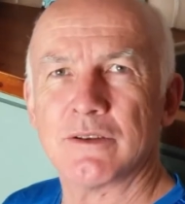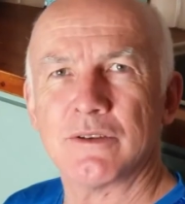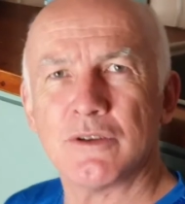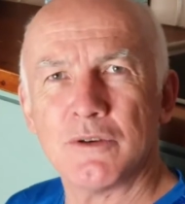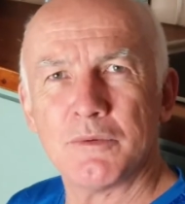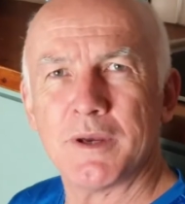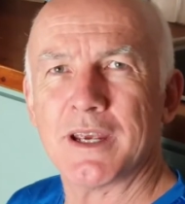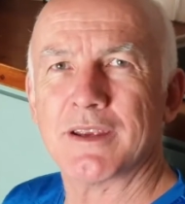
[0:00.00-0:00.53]

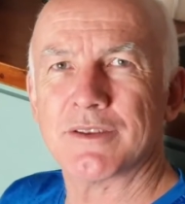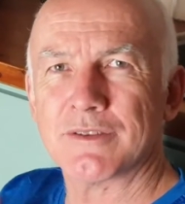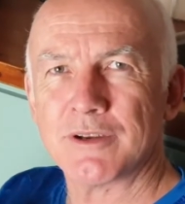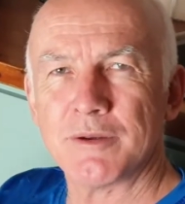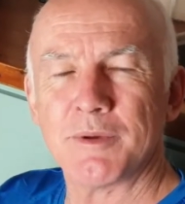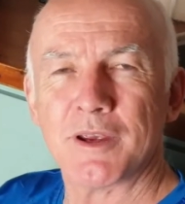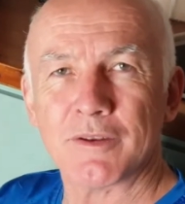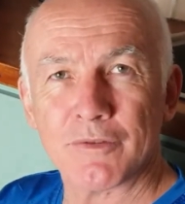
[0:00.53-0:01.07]
2 weeks,
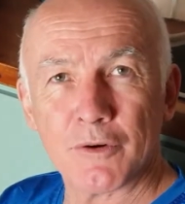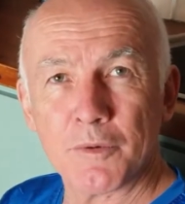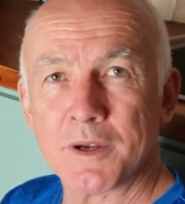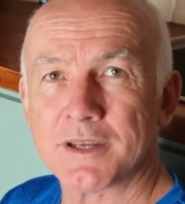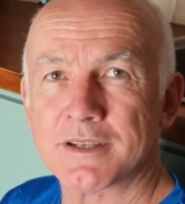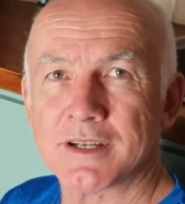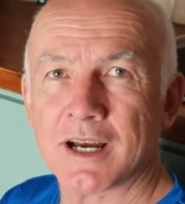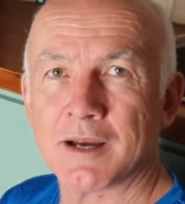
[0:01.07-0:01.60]
3 weeks, 4
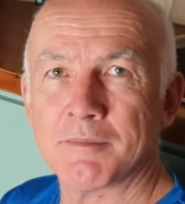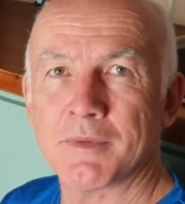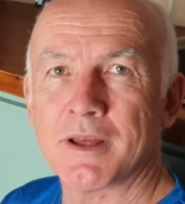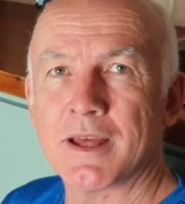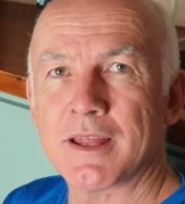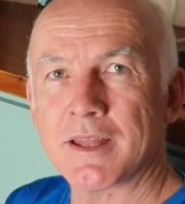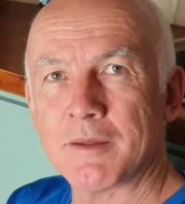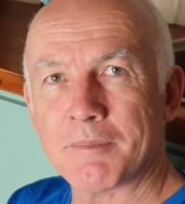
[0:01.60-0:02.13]
weeks time,
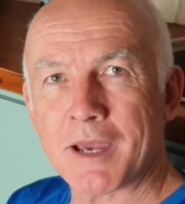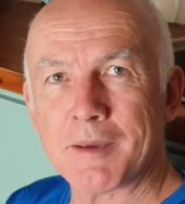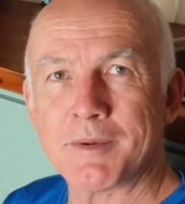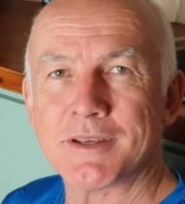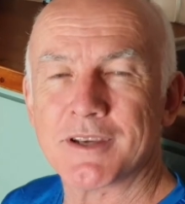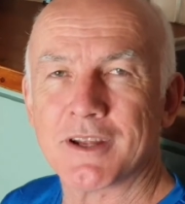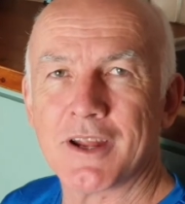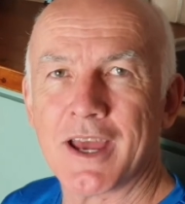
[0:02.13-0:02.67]
the
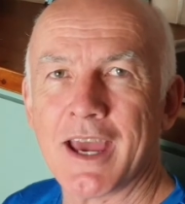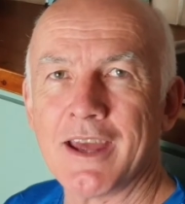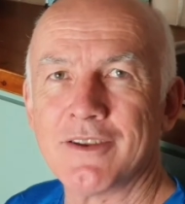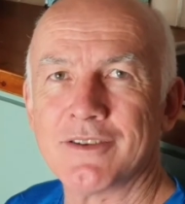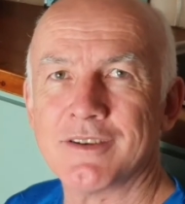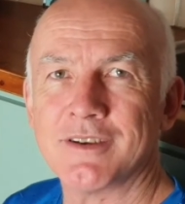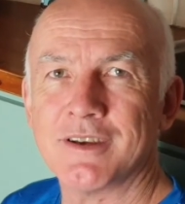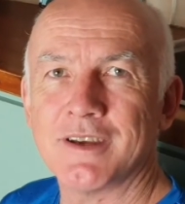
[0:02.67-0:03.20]
babies are going to
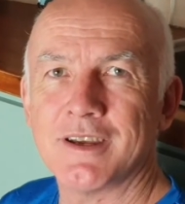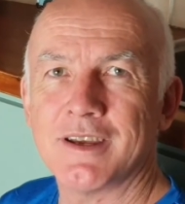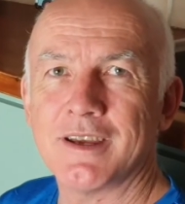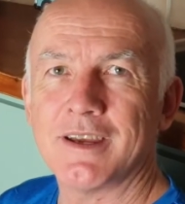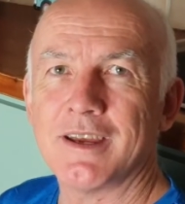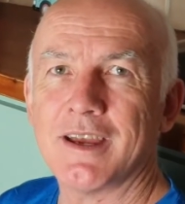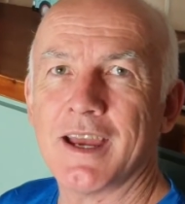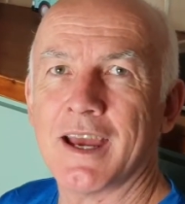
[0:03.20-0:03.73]
hatch,
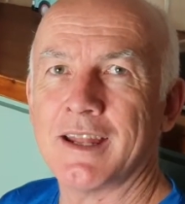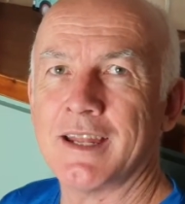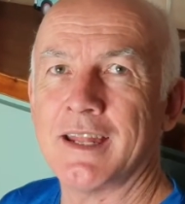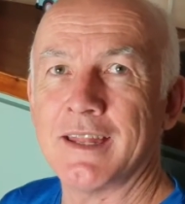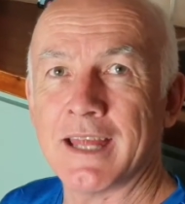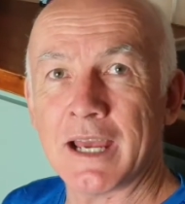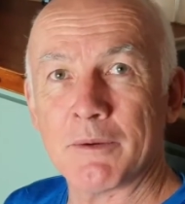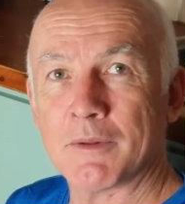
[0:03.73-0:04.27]
and then
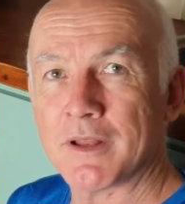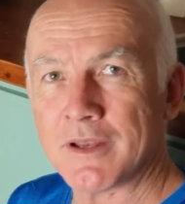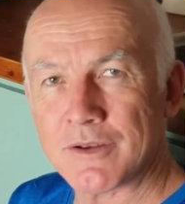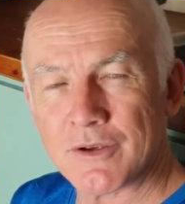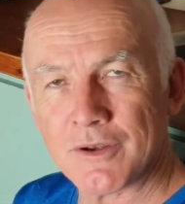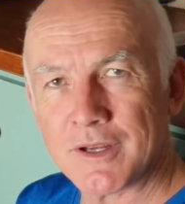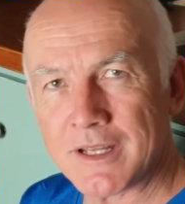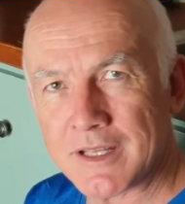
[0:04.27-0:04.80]
they will in
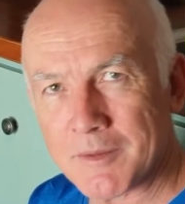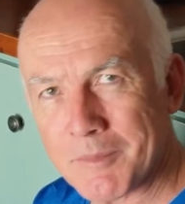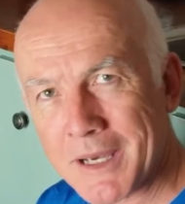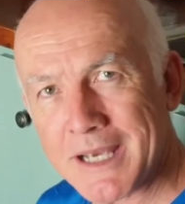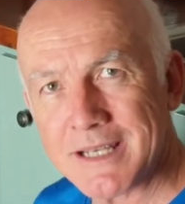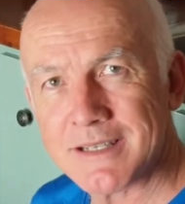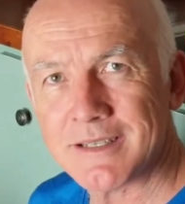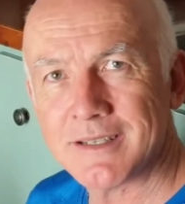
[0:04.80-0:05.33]
turn eat the
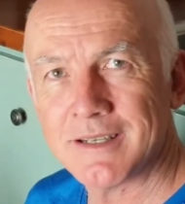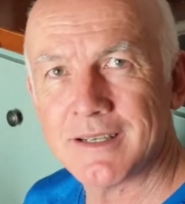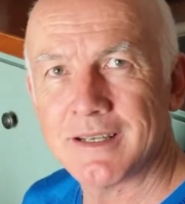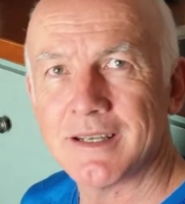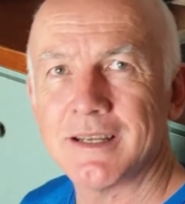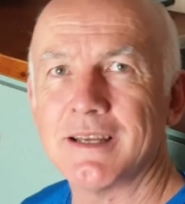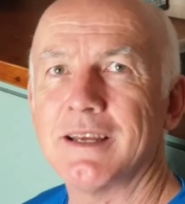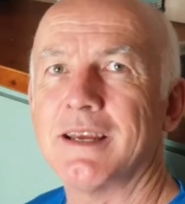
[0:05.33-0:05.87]
bait,
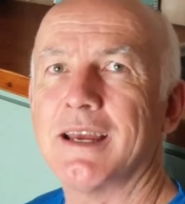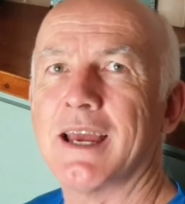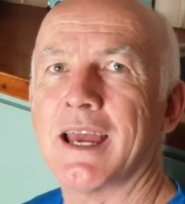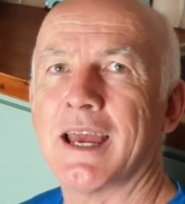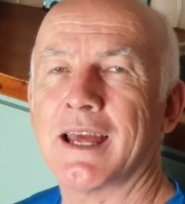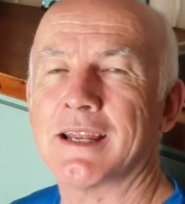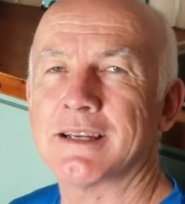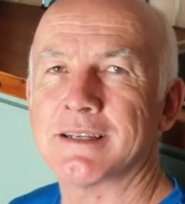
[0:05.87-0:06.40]

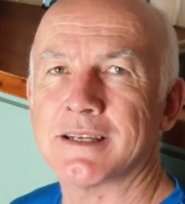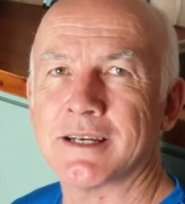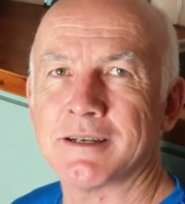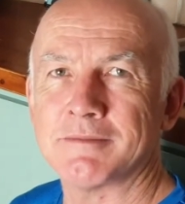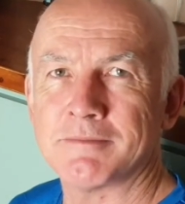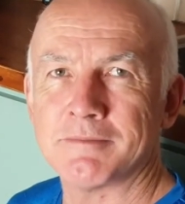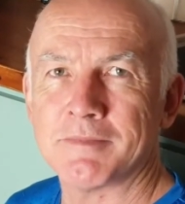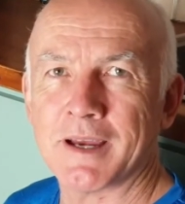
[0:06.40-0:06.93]
and
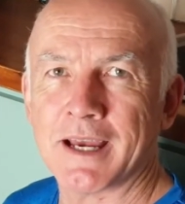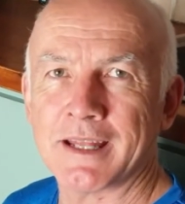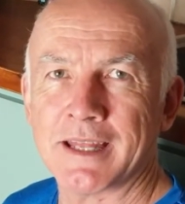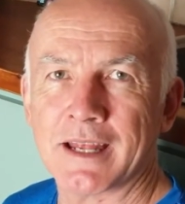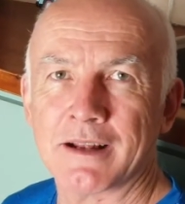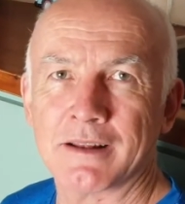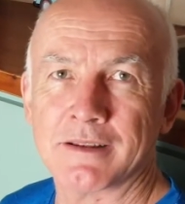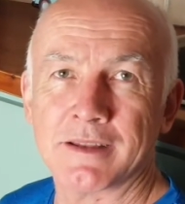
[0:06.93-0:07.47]

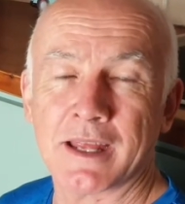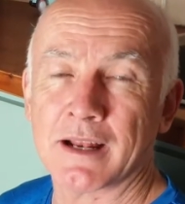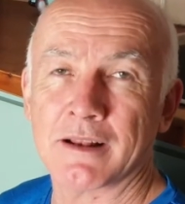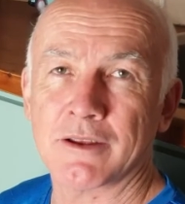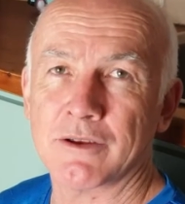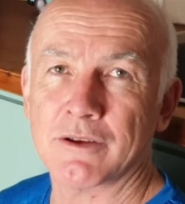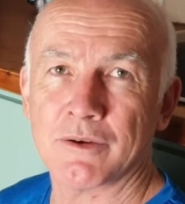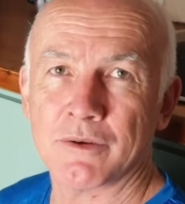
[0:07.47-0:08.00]
that'll
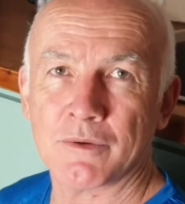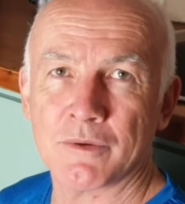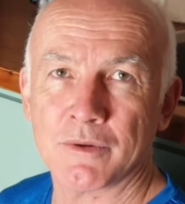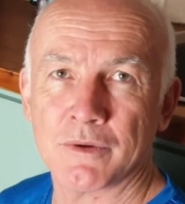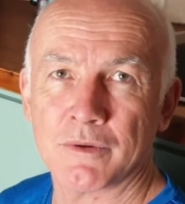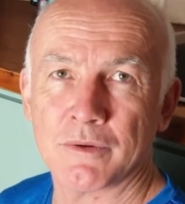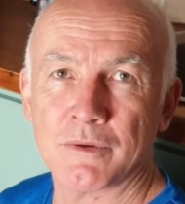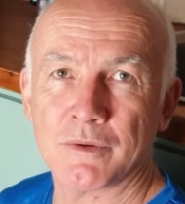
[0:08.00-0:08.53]
cure
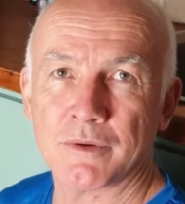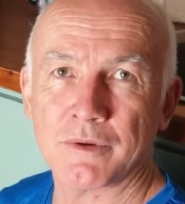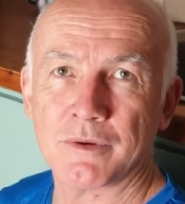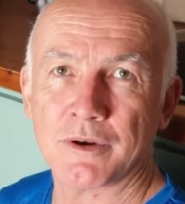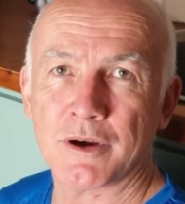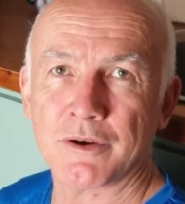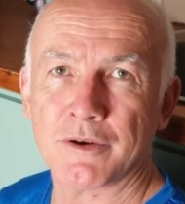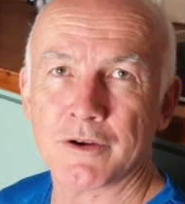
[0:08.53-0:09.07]
all your
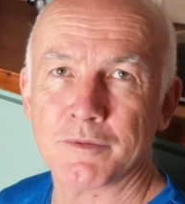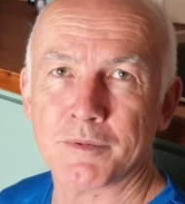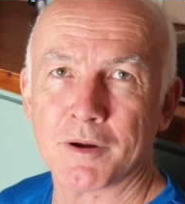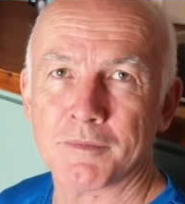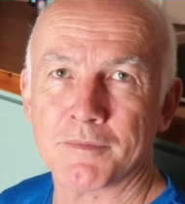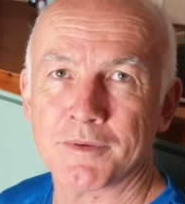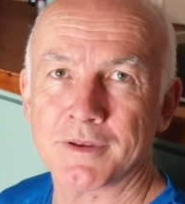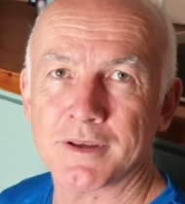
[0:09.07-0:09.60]
cockroach
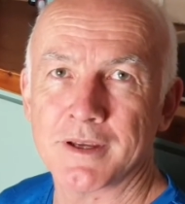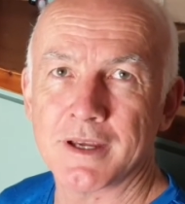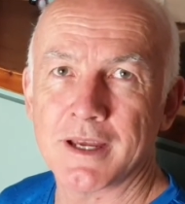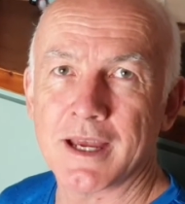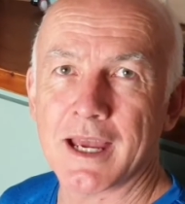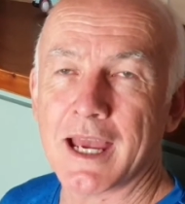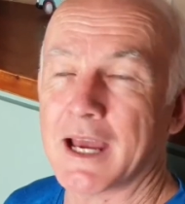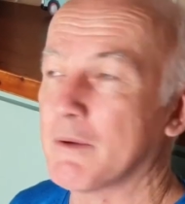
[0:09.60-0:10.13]
problems.
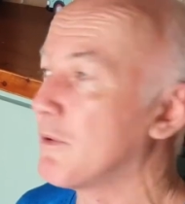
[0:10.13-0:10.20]
And